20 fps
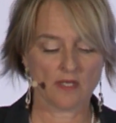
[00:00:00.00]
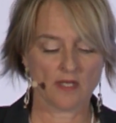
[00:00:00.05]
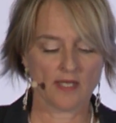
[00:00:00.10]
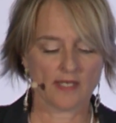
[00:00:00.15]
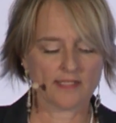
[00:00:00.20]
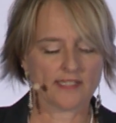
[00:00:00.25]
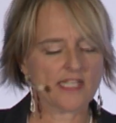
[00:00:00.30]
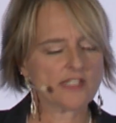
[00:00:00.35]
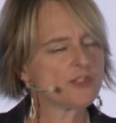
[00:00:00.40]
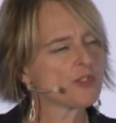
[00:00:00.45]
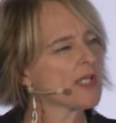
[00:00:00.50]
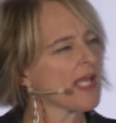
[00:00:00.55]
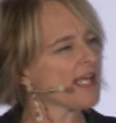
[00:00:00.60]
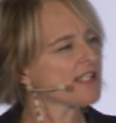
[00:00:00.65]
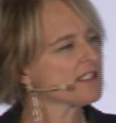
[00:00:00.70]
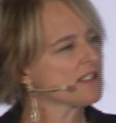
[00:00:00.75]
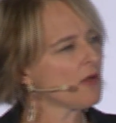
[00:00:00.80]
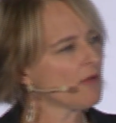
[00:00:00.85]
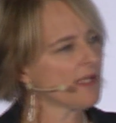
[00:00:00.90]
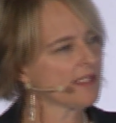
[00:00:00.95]

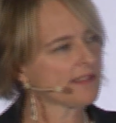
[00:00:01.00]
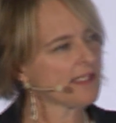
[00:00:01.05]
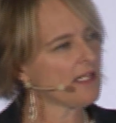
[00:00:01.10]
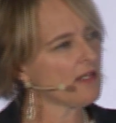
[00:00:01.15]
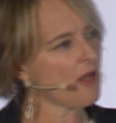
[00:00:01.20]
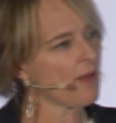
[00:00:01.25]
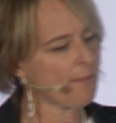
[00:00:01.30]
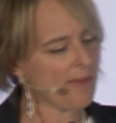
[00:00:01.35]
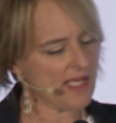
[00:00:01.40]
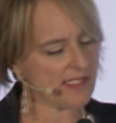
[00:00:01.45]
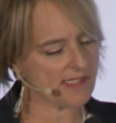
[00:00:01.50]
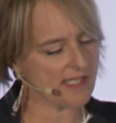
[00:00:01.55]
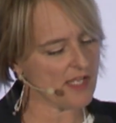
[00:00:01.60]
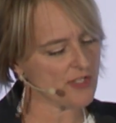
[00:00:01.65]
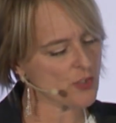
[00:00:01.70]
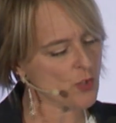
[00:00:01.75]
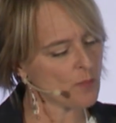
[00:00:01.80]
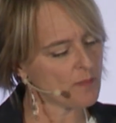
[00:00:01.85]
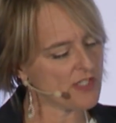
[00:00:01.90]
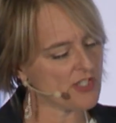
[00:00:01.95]
dubious environmental
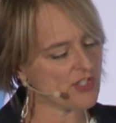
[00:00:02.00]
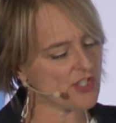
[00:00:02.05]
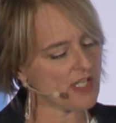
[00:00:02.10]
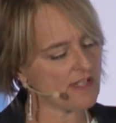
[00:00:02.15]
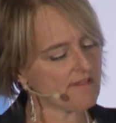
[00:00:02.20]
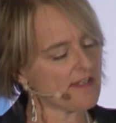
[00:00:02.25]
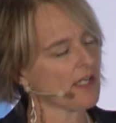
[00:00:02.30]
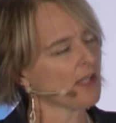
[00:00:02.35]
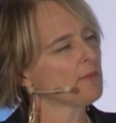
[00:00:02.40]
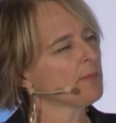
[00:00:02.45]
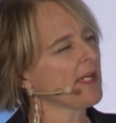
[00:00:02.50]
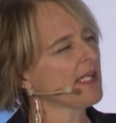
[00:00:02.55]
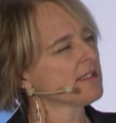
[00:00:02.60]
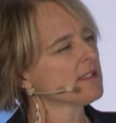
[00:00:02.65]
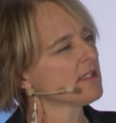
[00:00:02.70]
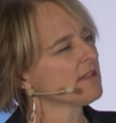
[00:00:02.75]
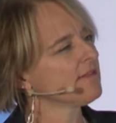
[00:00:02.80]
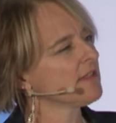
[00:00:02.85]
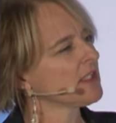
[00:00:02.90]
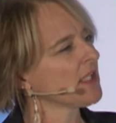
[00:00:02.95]
strategy?
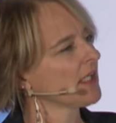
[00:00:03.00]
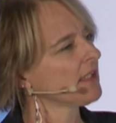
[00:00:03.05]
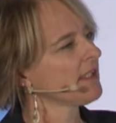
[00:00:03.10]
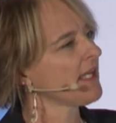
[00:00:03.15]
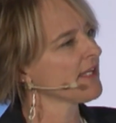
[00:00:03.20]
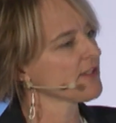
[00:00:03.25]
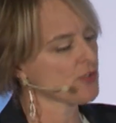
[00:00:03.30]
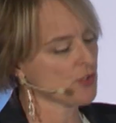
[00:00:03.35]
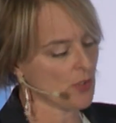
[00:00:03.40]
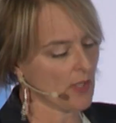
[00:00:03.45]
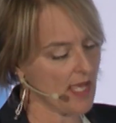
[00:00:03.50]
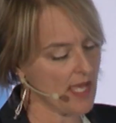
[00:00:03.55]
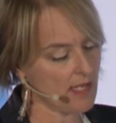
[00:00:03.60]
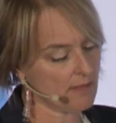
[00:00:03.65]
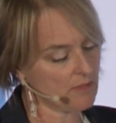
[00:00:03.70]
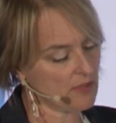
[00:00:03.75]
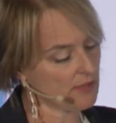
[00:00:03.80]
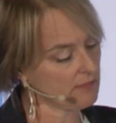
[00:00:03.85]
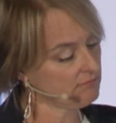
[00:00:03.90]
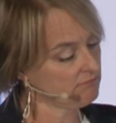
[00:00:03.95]
Is
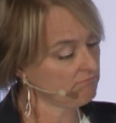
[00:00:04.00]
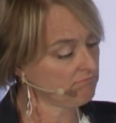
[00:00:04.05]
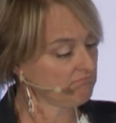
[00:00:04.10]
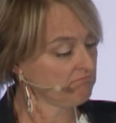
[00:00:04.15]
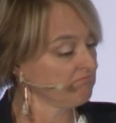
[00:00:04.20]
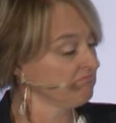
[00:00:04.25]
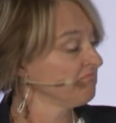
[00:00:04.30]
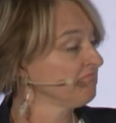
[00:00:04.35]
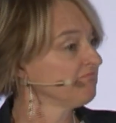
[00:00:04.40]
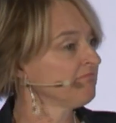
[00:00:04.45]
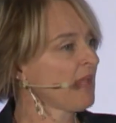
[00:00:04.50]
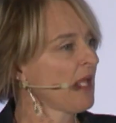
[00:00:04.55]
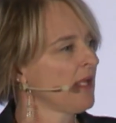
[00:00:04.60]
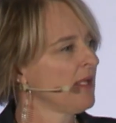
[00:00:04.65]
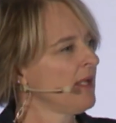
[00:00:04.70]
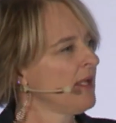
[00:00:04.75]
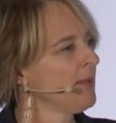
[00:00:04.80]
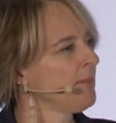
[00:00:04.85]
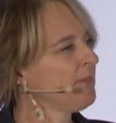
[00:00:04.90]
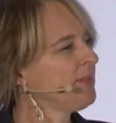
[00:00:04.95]
education necessary to
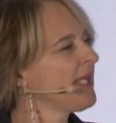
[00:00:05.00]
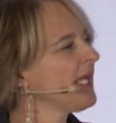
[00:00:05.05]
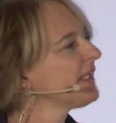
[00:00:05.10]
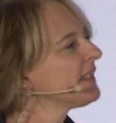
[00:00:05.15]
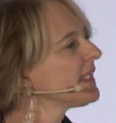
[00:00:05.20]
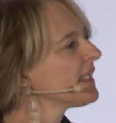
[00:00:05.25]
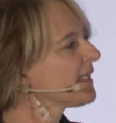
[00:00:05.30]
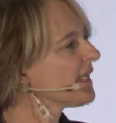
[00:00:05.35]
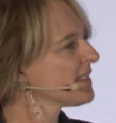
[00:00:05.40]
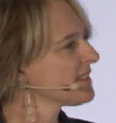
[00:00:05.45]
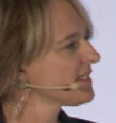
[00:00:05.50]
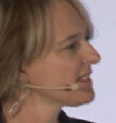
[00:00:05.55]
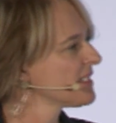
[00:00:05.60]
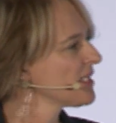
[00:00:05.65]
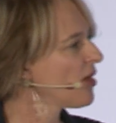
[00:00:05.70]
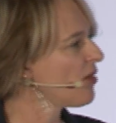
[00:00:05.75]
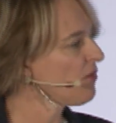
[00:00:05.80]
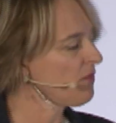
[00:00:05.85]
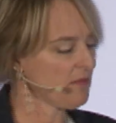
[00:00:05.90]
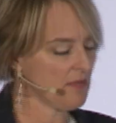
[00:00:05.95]
have some
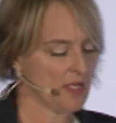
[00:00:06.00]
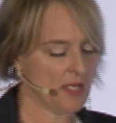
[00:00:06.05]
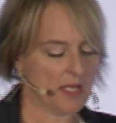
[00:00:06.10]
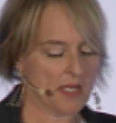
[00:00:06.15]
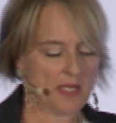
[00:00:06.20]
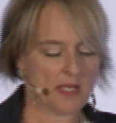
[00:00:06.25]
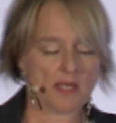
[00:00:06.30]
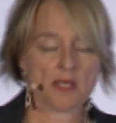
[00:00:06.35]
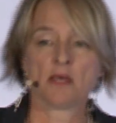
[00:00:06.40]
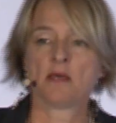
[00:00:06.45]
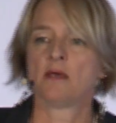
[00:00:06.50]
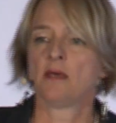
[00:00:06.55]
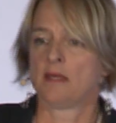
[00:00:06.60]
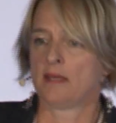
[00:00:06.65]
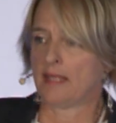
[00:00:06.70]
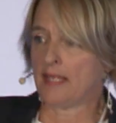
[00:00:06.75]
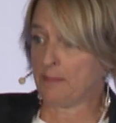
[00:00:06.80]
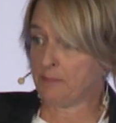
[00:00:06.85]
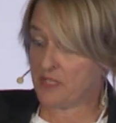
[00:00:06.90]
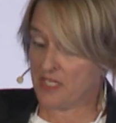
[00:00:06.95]

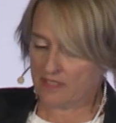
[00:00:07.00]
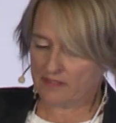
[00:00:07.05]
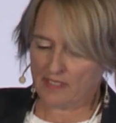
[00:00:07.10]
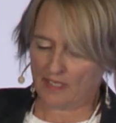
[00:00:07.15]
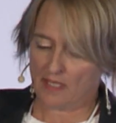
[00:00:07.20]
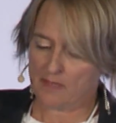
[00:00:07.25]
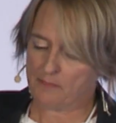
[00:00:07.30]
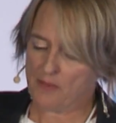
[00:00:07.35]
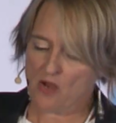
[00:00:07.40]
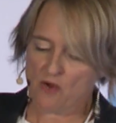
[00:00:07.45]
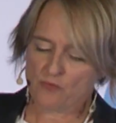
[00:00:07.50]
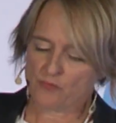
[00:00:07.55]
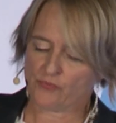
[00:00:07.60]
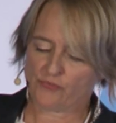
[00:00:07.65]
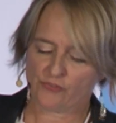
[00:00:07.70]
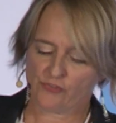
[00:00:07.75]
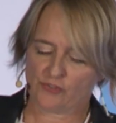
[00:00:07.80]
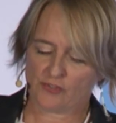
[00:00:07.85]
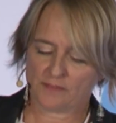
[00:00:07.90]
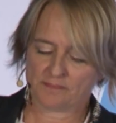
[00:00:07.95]
sustainable veterinary
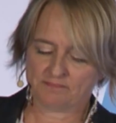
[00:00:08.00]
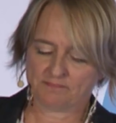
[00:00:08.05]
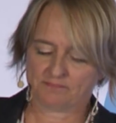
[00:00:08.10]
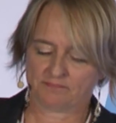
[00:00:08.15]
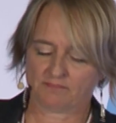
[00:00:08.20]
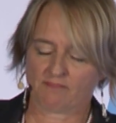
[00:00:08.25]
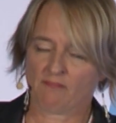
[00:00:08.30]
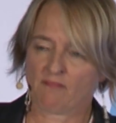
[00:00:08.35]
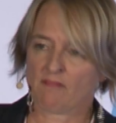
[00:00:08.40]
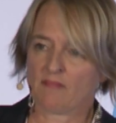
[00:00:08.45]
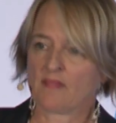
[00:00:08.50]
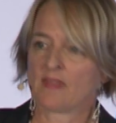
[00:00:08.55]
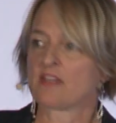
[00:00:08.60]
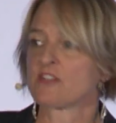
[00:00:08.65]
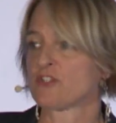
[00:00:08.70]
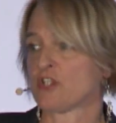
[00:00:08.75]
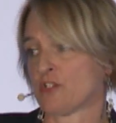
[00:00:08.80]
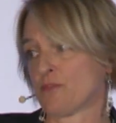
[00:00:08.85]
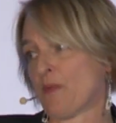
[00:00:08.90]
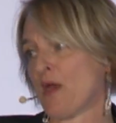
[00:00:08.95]
practices? Many
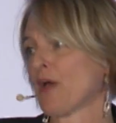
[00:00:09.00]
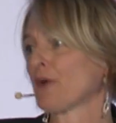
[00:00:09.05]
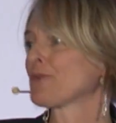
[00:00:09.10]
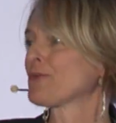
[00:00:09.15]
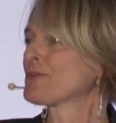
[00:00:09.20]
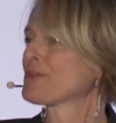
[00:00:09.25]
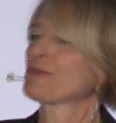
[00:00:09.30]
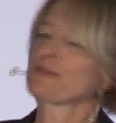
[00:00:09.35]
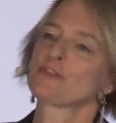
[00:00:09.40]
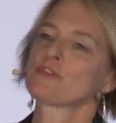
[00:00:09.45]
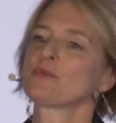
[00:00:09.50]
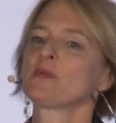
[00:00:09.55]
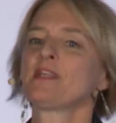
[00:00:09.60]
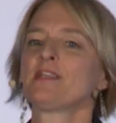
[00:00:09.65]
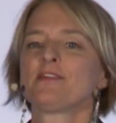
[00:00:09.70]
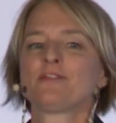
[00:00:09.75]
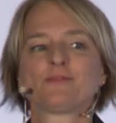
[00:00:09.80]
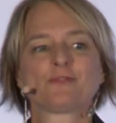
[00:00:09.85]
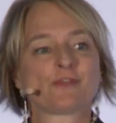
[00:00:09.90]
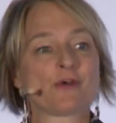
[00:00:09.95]
questions and many
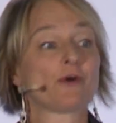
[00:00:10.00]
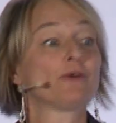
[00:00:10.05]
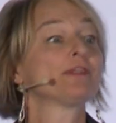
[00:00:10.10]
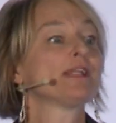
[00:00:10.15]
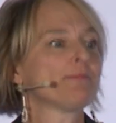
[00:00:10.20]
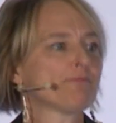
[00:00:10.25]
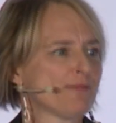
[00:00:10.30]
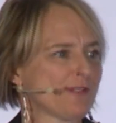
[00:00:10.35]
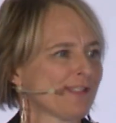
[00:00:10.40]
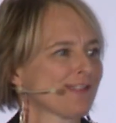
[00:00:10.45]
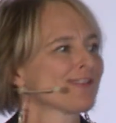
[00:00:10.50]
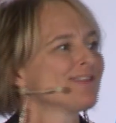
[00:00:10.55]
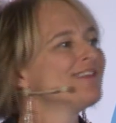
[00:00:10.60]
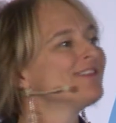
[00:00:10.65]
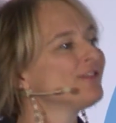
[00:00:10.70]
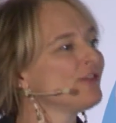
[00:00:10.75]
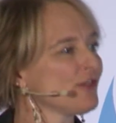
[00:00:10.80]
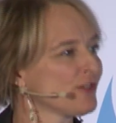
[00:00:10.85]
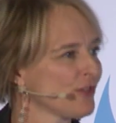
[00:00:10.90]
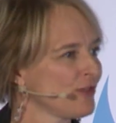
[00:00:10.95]
answers. I
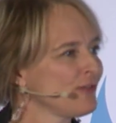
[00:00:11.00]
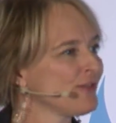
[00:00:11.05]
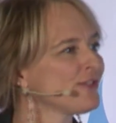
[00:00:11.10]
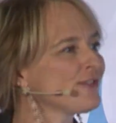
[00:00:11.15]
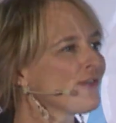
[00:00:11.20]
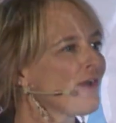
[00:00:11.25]
hope today